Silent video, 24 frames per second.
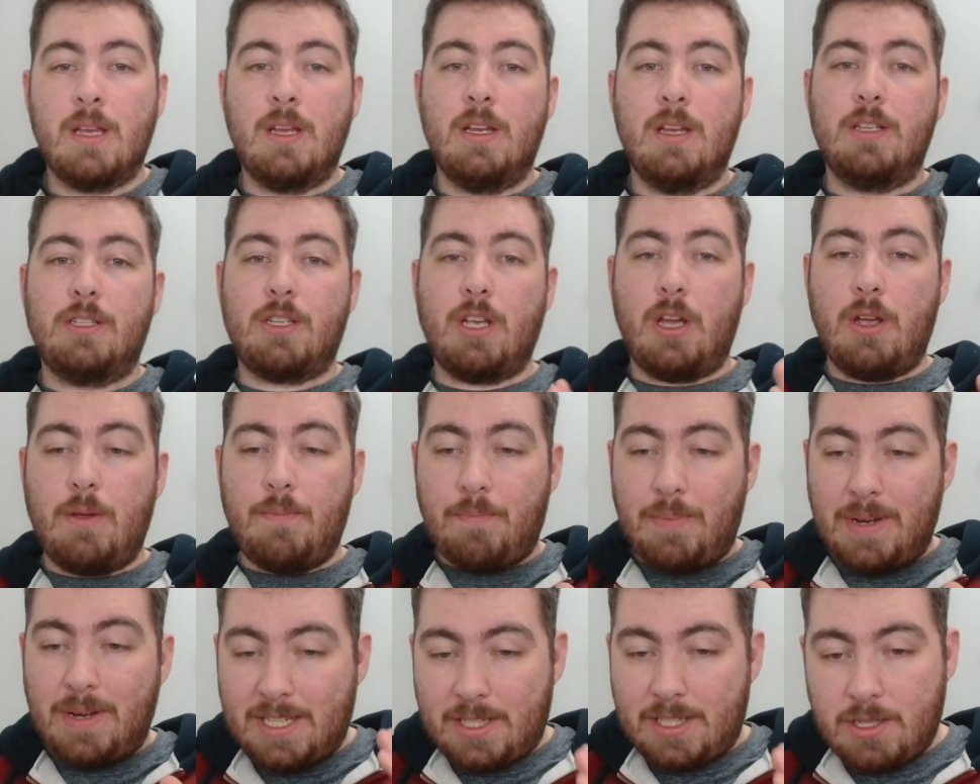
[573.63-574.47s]
So,
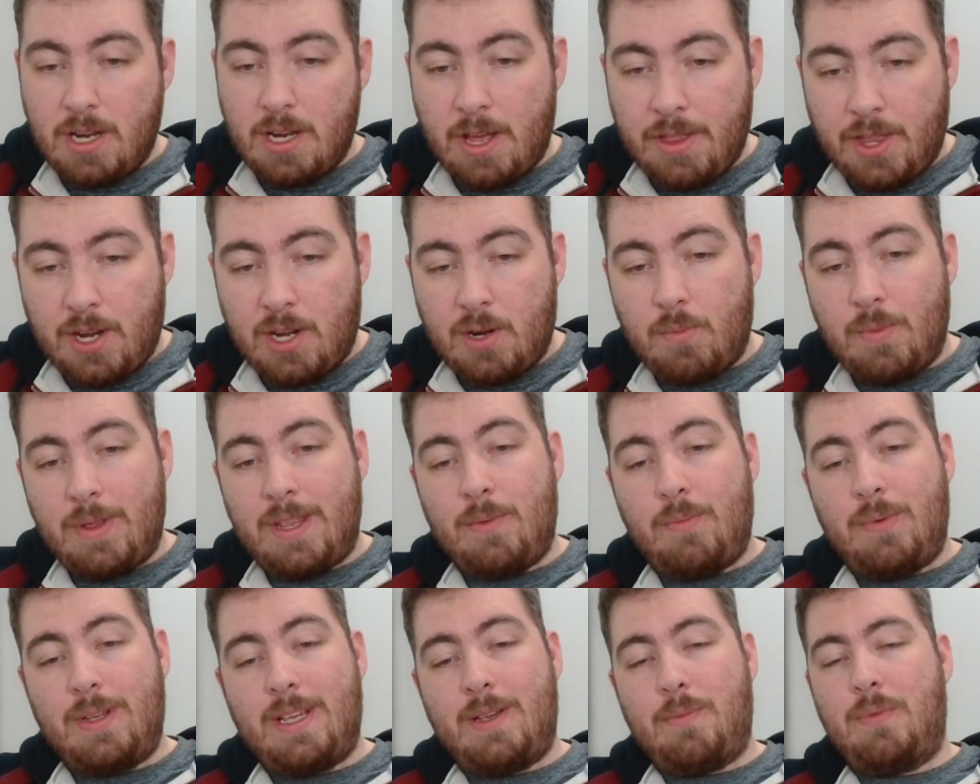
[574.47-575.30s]
but it's nothing that
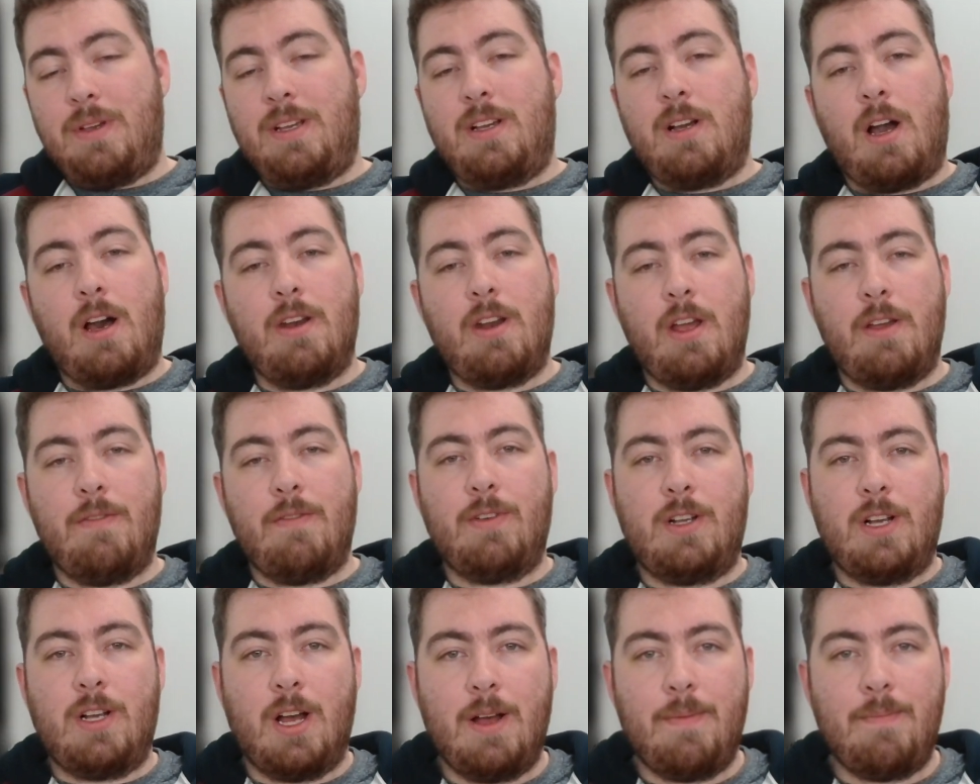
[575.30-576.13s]
we, we, we can't
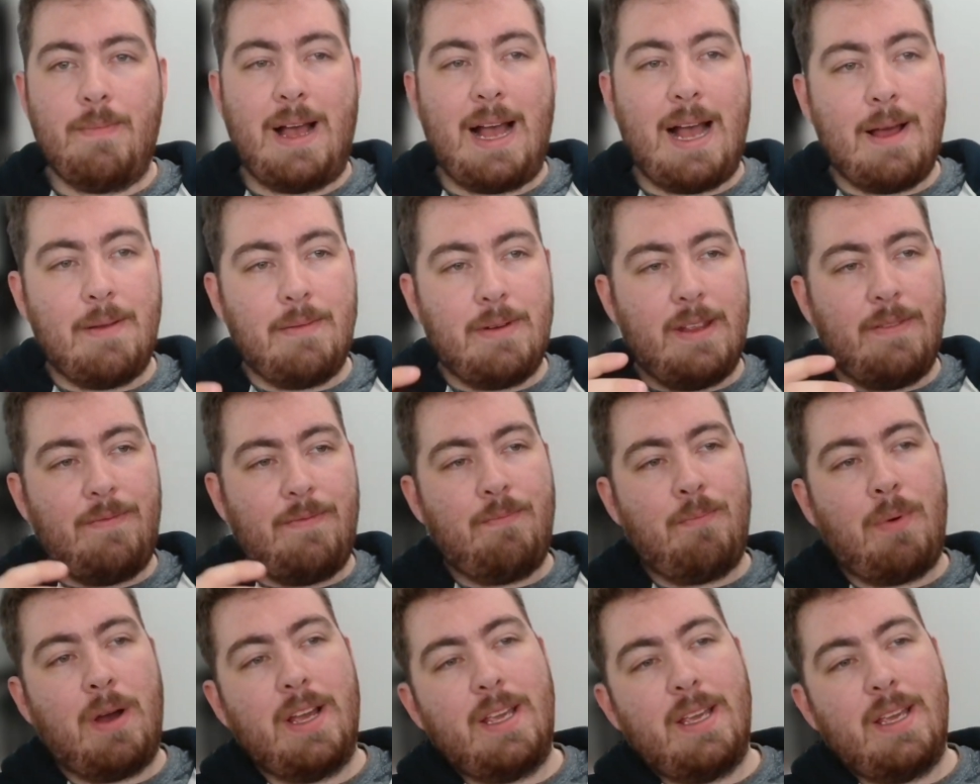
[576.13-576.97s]
overcome, and if
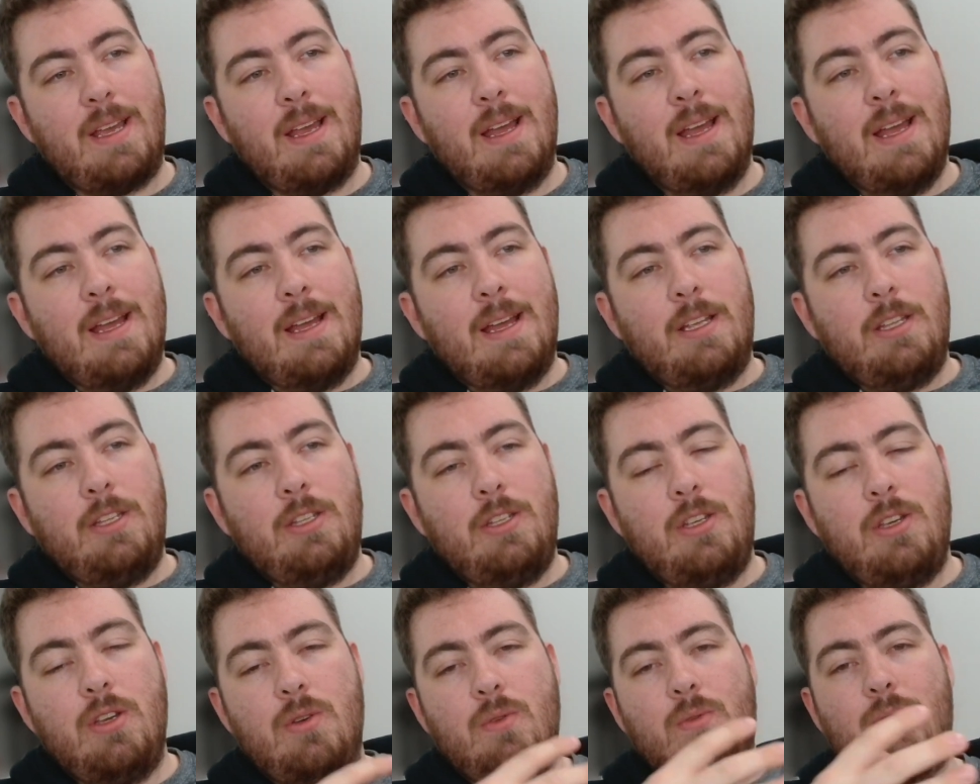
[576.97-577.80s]
by
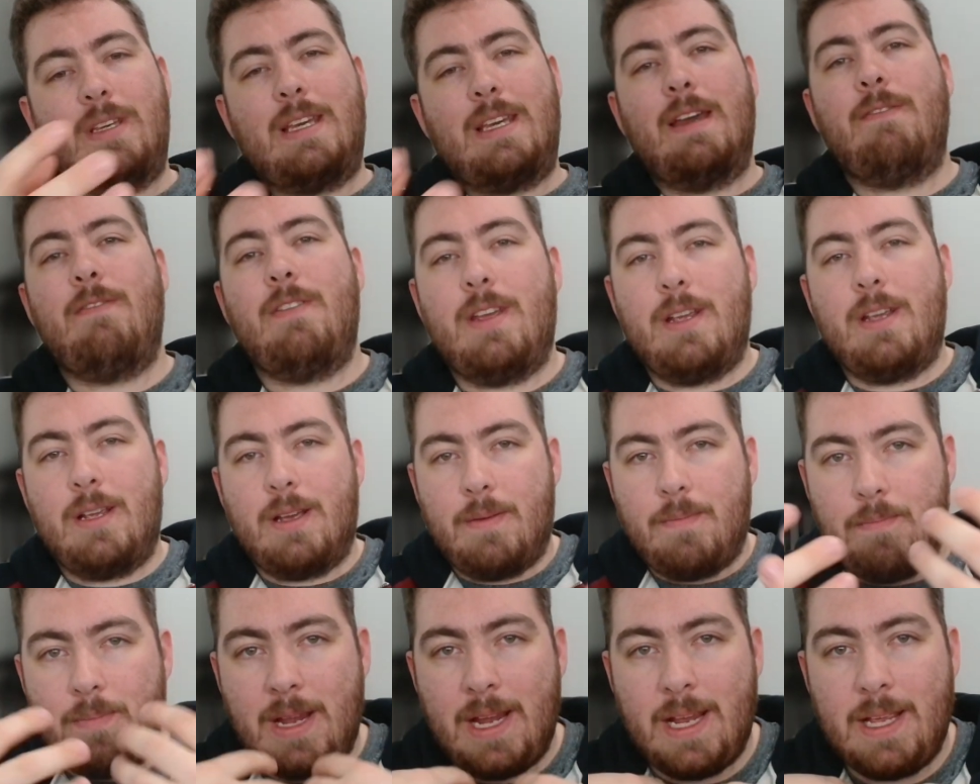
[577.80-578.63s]
you giving
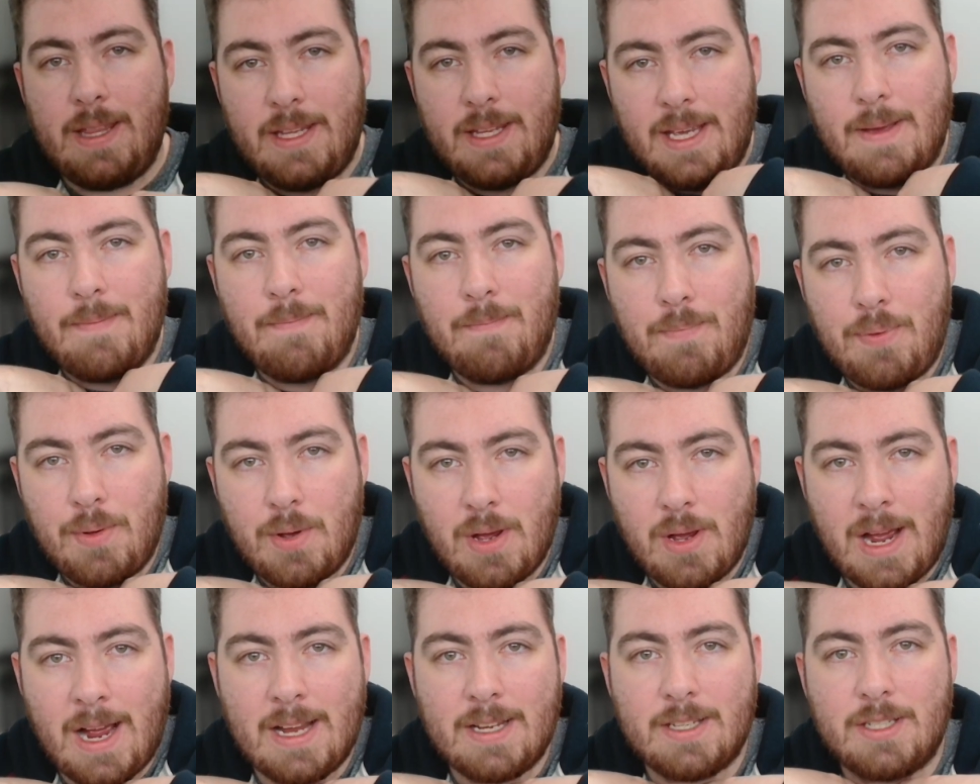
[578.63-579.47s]
me the
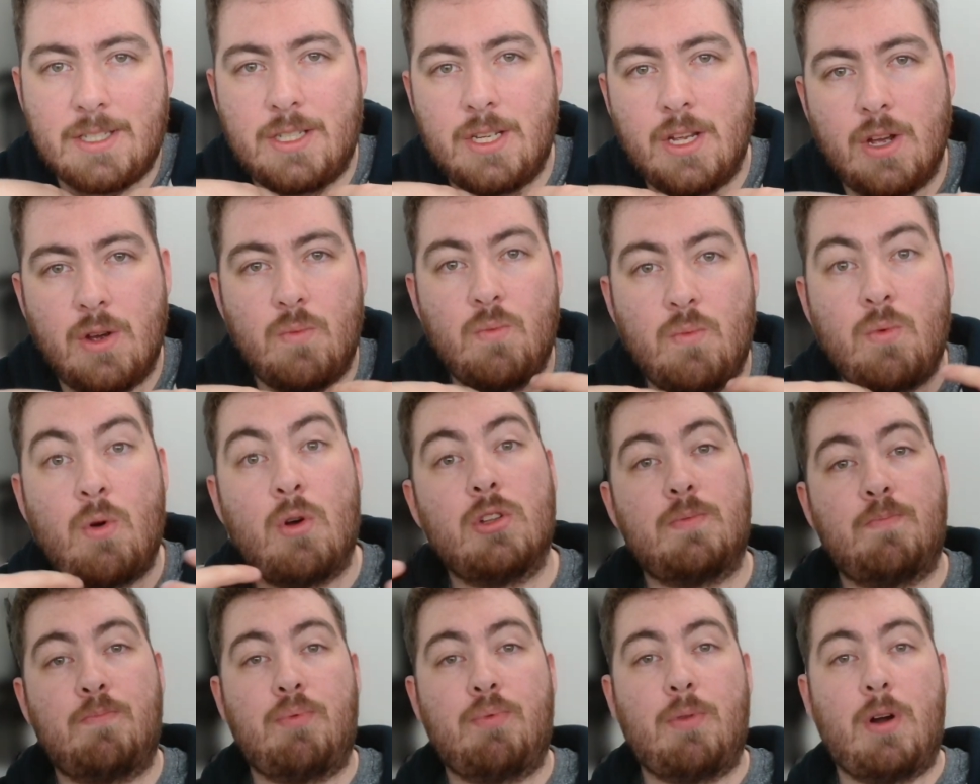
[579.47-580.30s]
input as to
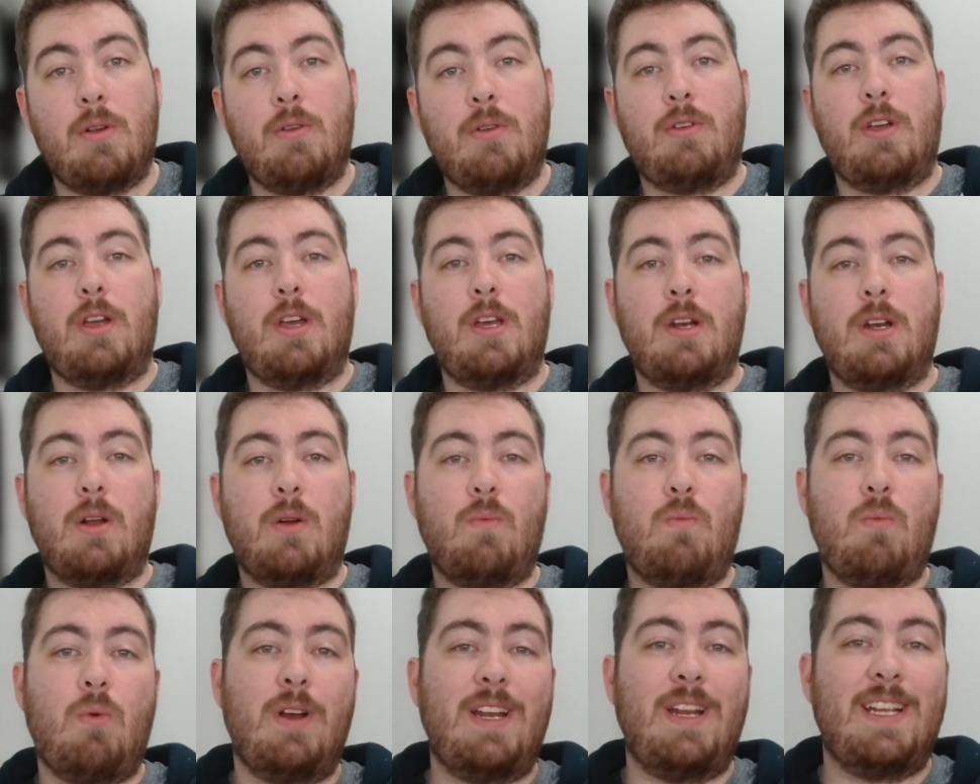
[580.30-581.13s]
what's
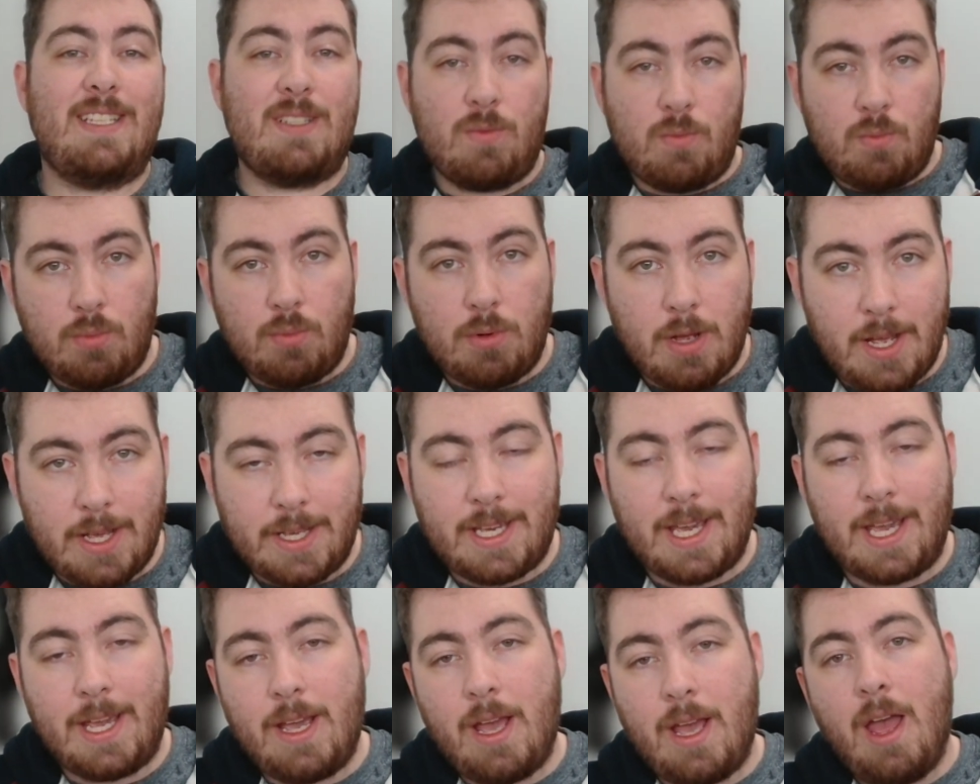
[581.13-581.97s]
broken, what isn't
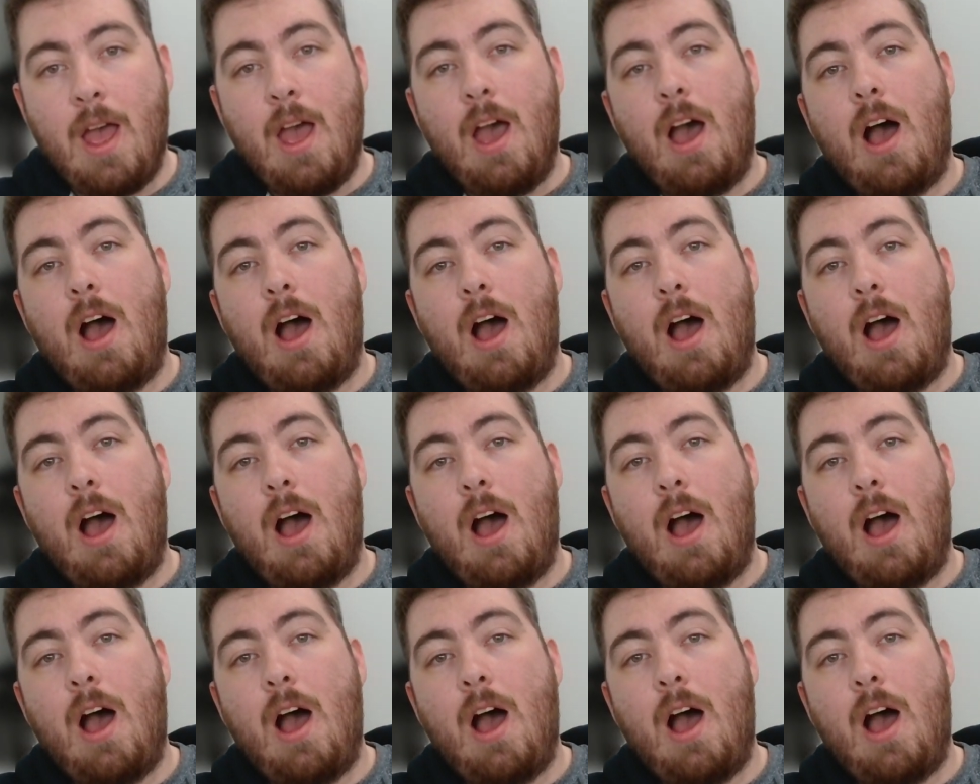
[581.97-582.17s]
working,